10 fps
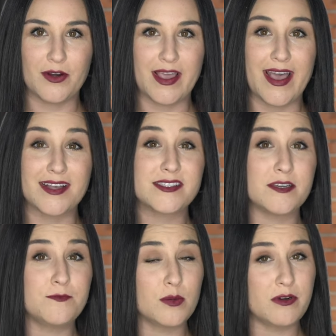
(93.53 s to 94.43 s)
I asked a
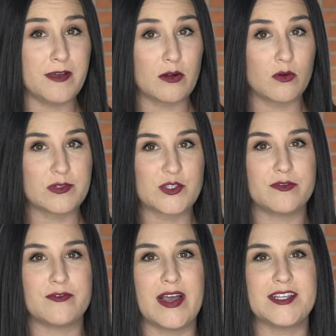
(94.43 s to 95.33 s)
former Federal
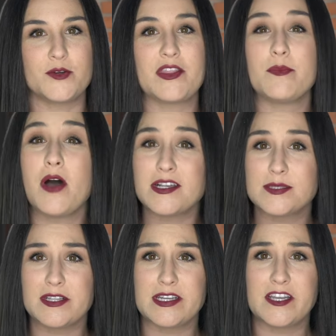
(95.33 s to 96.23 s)
Reserve advisor about the
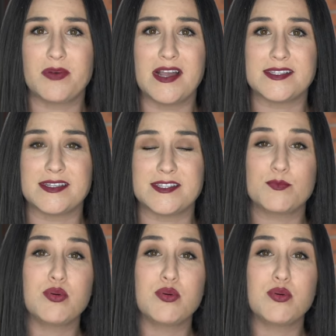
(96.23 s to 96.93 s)
possibility of presidents